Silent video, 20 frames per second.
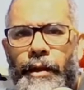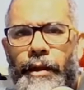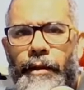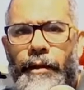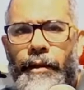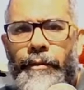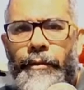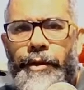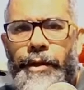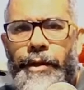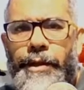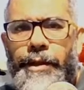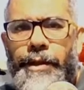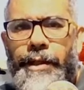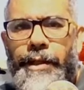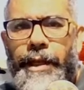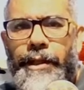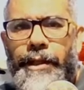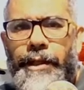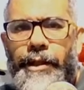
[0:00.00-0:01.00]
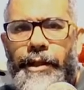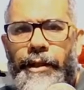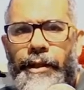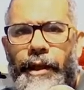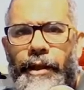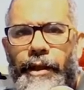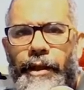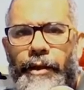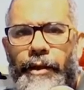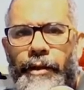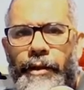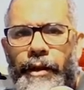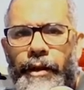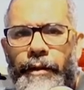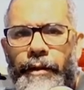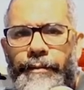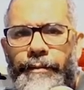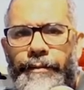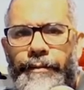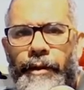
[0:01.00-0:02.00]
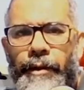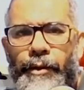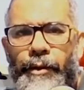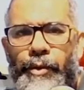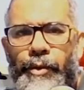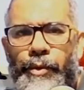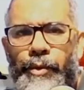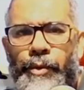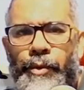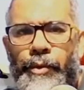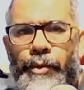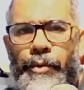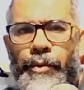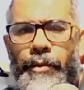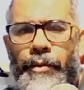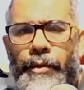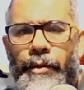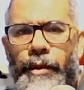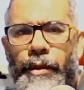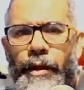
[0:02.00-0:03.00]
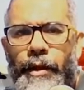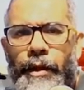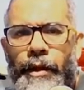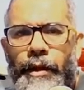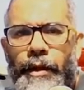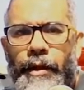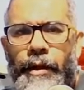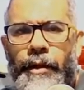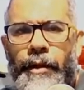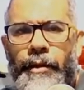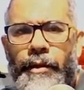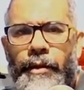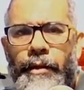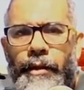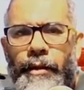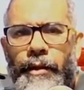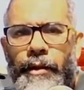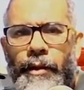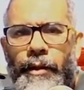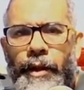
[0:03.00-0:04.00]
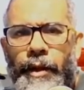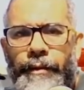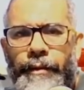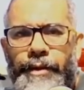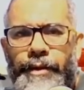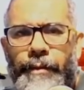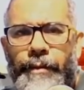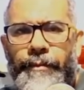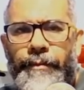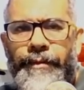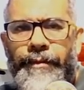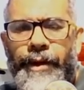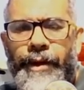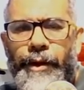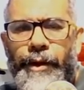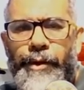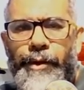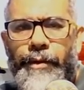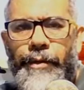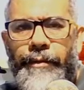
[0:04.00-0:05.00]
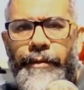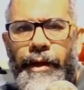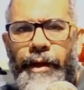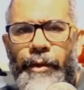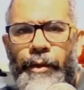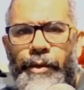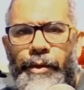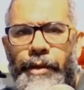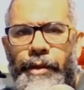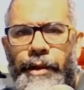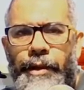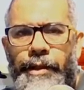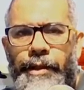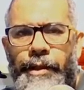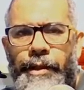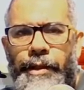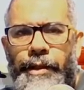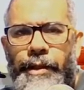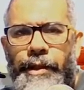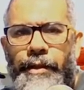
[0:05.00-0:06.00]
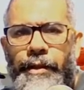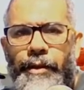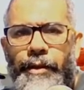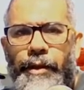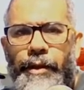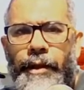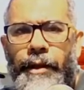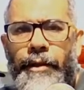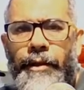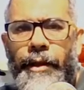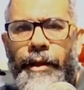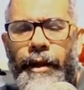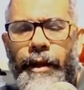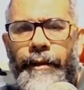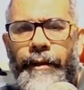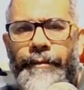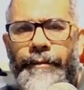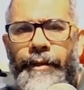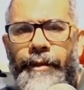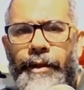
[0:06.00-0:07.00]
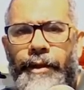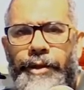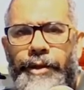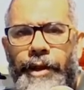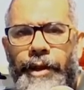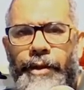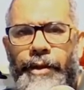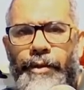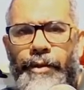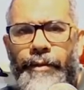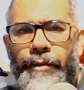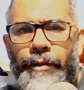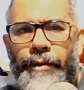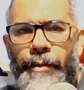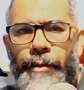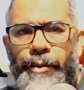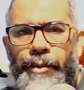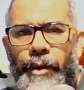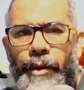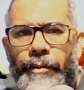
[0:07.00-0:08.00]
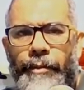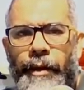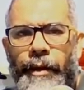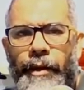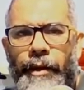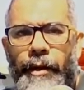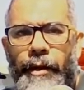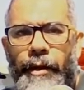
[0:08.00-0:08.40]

which is centered around f12, and you have some frequency values there. Still you can have the chance of absorbing,